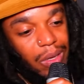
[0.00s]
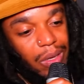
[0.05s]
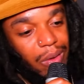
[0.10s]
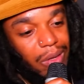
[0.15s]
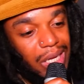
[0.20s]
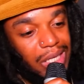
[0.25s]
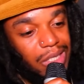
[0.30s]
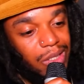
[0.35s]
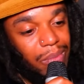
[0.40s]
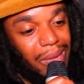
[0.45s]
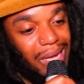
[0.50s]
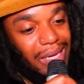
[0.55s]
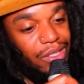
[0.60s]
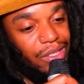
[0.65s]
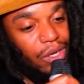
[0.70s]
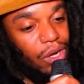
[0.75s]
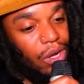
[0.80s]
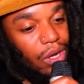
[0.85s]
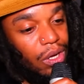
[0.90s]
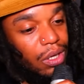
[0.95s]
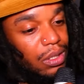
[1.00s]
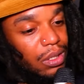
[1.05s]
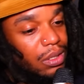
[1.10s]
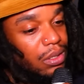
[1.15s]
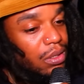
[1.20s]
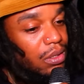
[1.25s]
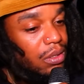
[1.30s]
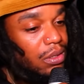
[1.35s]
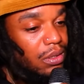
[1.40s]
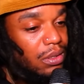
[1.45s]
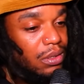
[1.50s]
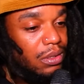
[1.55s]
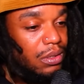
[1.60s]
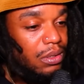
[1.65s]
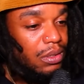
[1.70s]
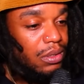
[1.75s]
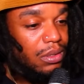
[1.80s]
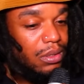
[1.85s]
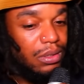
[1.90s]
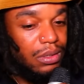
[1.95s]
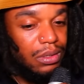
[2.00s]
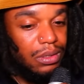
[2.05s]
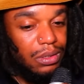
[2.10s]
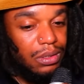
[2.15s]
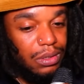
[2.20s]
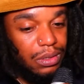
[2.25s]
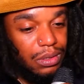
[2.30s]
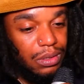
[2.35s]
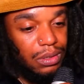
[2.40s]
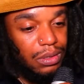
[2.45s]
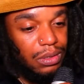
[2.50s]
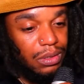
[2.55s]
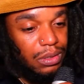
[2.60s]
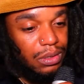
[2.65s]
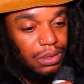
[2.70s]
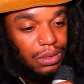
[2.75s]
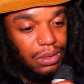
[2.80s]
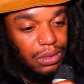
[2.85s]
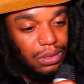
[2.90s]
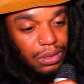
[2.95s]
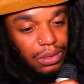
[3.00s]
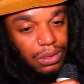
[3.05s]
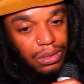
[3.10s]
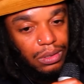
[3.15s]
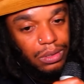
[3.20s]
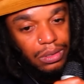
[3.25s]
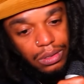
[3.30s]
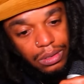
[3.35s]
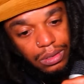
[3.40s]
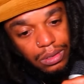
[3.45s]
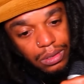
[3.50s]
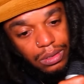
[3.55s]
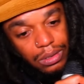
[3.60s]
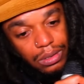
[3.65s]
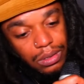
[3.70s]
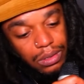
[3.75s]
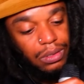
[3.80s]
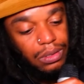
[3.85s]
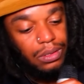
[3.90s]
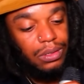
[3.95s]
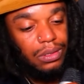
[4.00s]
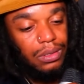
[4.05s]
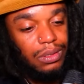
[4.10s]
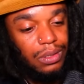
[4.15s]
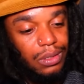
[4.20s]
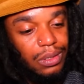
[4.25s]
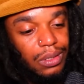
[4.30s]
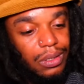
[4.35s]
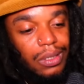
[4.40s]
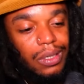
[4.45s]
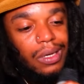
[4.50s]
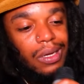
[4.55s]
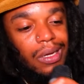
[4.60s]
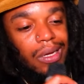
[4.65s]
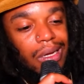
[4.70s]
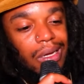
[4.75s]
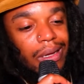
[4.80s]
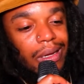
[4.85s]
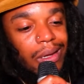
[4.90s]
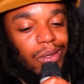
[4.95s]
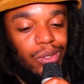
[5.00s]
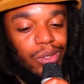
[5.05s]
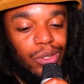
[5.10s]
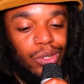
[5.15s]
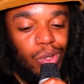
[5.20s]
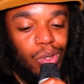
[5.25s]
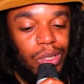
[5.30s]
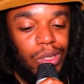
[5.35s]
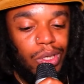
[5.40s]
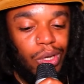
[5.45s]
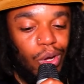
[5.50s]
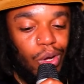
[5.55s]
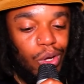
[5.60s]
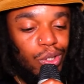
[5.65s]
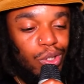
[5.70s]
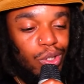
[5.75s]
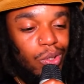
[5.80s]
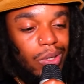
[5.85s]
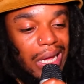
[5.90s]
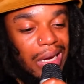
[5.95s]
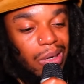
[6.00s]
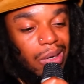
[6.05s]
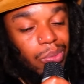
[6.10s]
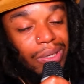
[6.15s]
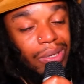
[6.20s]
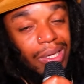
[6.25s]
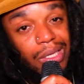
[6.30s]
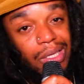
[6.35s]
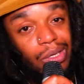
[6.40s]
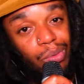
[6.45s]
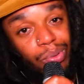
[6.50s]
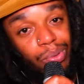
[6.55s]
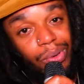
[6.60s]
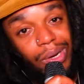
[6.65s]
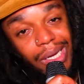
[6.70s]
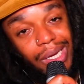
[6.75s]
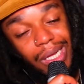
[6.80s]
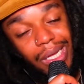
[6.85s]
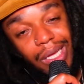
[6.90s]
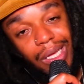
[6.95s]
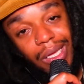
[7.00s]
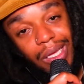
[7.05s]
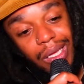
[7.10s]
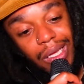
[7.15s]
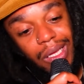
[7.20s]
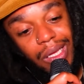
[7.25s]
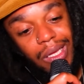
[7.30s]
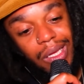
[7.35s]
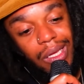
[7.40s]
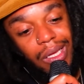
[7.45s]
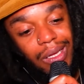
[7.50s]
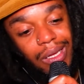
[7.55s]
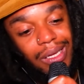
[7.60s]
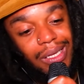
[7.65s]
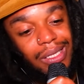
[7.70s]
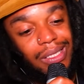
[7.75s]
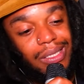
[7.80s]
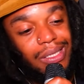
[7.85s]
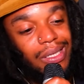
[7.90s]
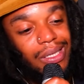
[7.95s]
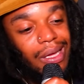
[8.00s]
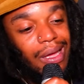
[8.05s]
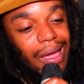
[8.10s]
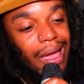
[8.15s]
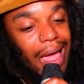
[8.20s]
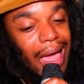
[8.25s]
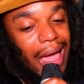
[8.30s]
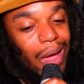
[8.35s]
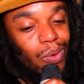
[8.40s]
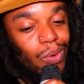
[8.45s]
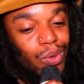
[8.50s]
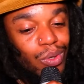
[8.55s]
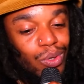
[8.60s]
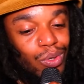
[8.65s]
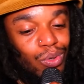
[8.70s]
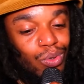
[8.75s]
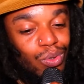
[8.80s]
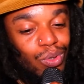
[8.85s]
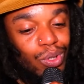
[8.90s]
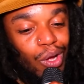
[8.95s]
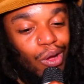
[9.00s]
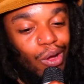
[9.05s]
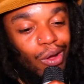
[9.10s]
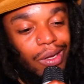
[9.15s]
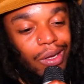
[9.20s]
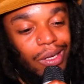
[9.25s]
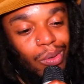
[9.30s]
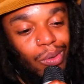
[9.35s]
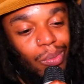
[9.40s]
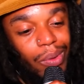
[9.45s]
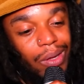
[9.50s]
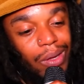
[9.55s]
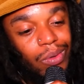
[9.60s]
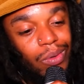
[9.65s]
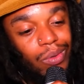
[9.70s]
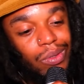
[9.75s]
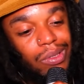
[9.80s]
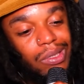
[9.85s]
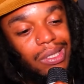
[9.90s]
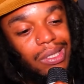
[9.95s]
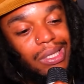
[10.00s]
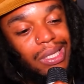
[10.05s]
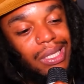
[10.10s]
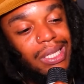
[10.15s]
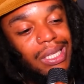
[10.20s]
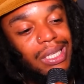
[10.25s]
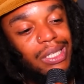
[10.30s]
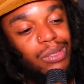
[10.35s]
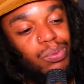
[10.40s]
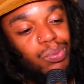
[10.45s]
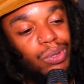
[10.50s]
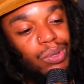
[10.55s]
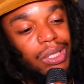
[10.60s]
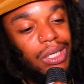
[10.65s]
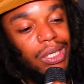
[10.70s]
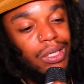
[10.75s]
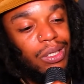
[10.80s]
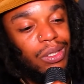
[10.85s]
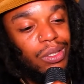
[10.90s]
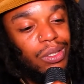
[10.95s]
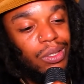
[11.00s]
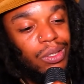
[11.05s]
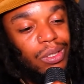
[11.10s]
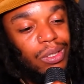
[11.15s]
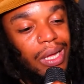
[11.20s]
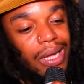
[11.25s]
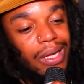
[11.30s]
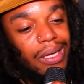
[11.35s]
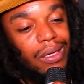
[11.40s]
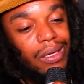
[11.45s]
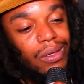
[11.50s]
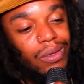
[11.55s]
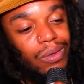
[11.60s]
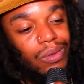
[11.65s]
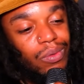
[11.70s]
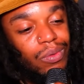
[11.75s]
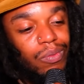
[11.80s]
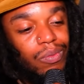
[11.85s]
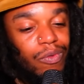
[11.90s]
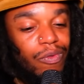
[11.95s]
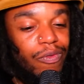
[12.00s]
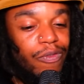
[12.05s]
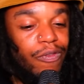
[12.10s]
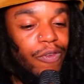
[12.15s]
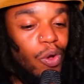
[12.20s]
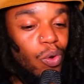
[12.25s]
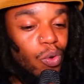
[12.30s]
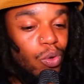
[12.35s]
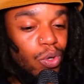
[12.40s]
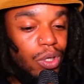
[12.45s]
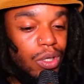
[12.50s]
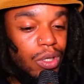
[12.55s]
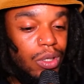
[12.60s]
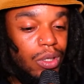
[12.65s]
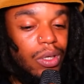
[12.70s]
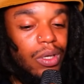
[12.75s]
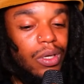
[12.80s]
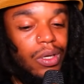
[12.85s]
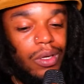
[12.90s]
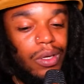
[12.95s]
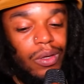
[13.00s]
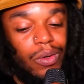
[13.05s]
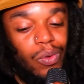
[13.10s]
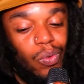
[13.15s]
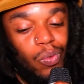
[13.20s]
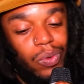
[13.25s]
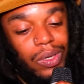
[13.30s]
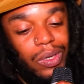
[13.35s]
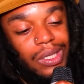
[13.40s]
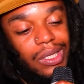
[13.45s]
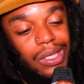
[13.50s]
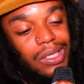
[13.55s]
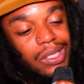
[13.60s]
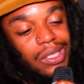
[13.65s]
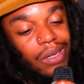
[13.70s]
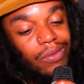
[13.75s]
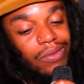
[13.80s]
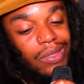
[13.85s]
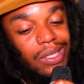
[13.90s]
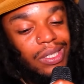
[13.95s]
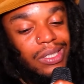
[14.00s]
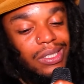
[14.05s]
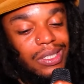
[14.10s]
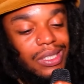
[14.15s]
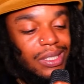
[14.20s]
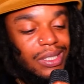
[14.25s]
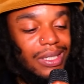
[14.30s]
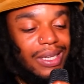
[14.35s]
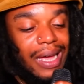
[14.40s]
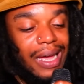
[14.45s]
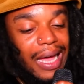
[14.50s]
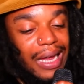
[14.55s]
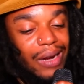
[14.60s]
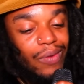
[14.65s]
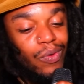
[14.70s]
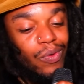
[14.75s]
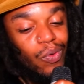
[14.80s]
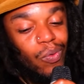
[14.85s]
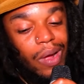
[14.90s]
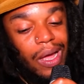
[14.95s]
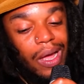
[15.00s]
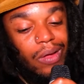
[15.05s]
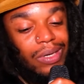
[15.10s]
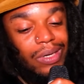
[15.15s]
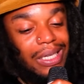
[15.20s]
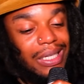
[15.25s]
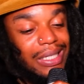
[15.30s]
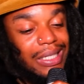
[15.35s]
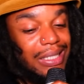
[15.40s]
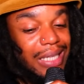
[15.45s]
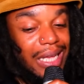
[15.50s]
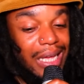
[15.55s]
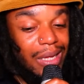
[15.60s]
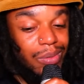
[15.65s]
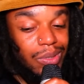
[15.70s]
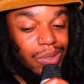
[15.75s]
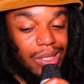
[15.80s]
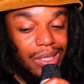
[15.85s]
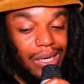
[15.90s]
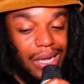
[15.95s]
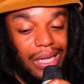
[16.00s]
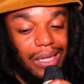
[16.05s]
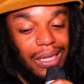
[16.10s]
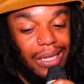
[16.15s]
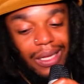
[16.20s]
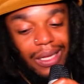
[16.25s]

also has a lot of connections in the art world. He's very respected. And it wasn't like, going back to... Shorty also got to be a little brain dead. Because how are you talking about these particular, like, folk... with the stuff that's kind of around niggas' names and that, like,